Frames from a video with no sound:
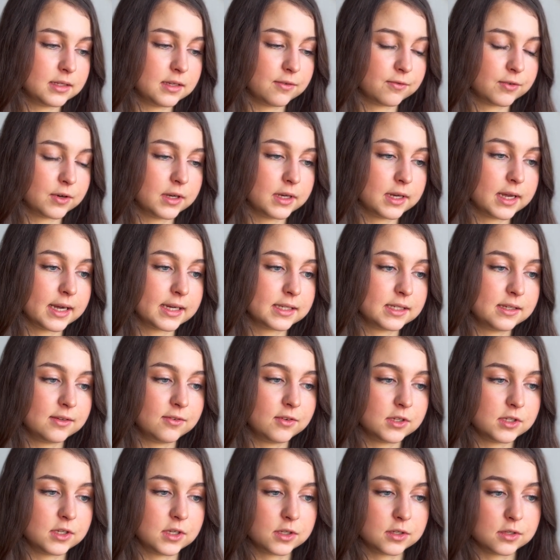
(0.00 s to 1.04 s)
different
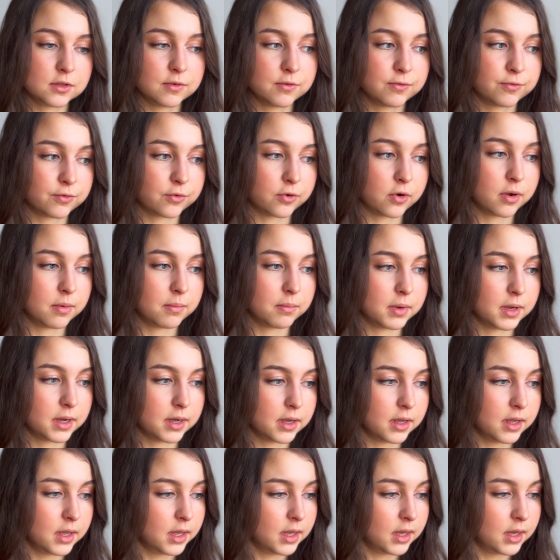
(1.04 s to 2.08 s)
activities from